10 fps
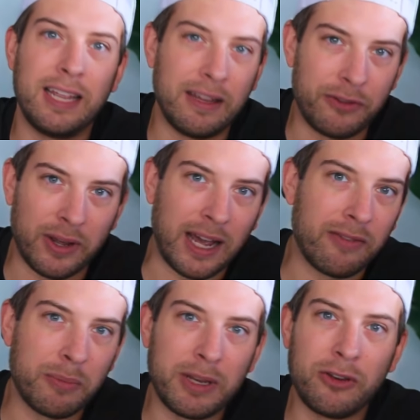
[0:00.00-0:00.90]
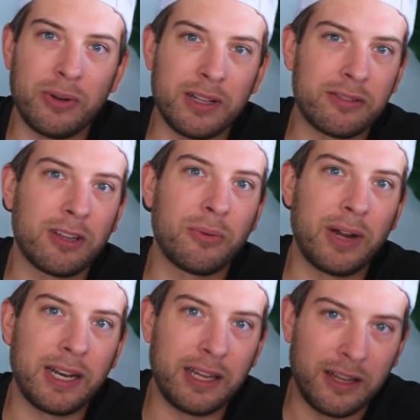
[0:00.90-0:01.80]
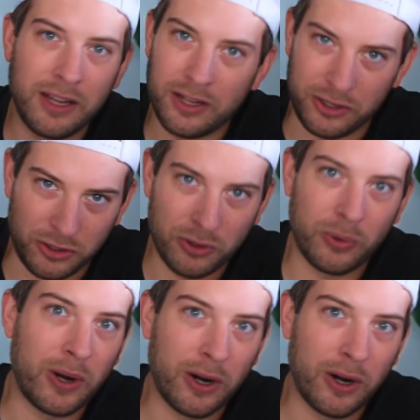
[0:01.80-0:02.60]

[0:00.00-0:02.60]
If you haven't been doing this already, you